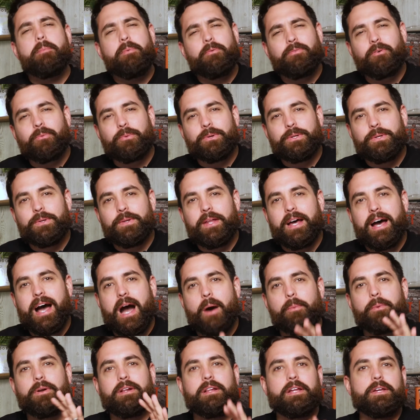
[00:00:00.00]
But before we do that,
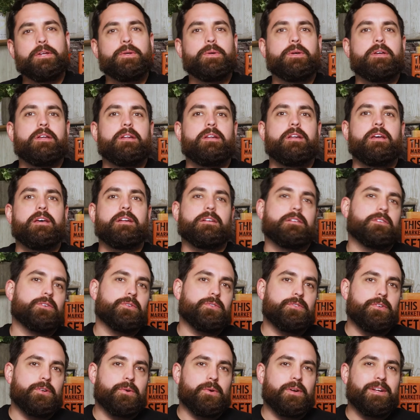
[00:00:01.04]
I wanna let you in on a
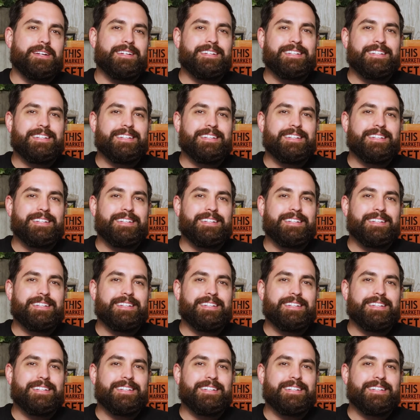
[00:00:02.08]
little secret.